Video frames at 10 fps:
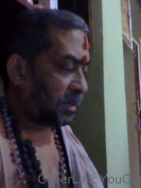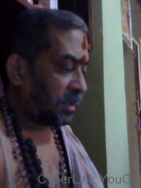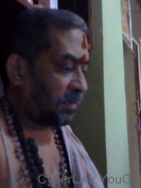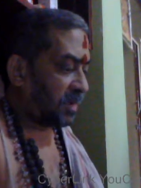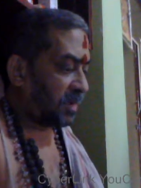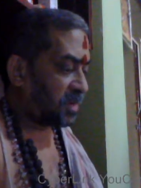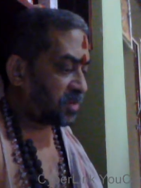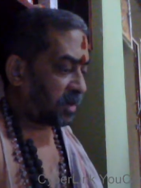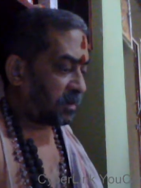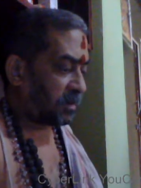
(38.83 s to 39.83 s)

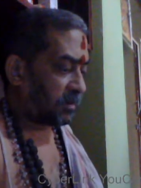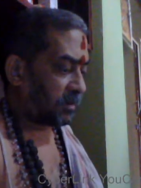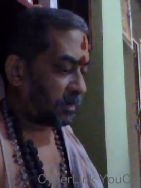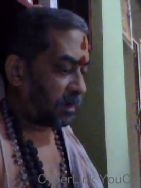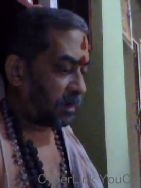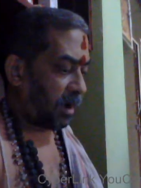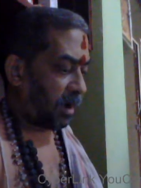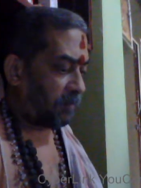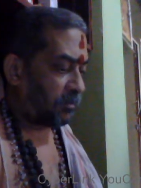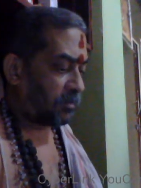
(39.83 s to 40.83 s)
evasion
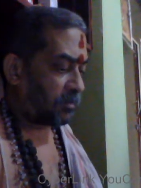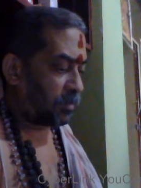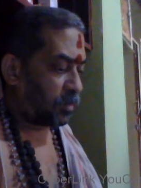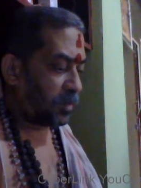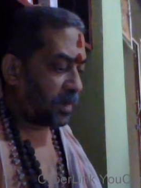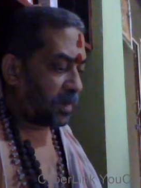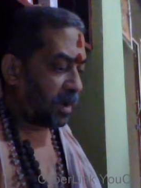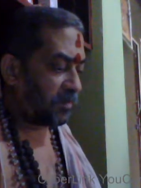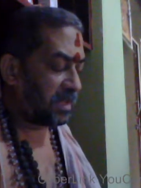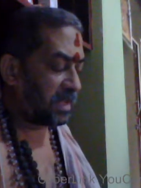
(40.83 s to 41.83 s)
of
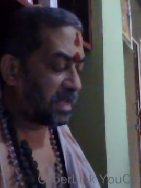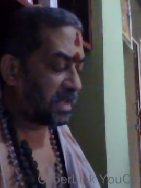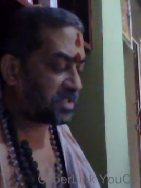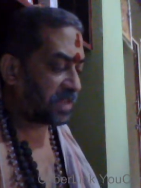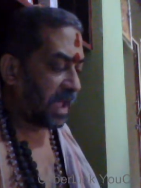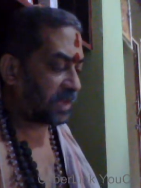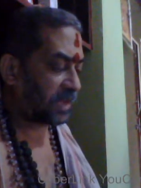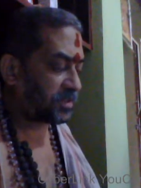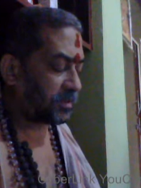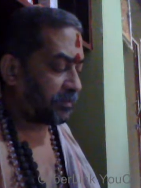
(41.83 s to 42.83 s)
motor vehicles tax.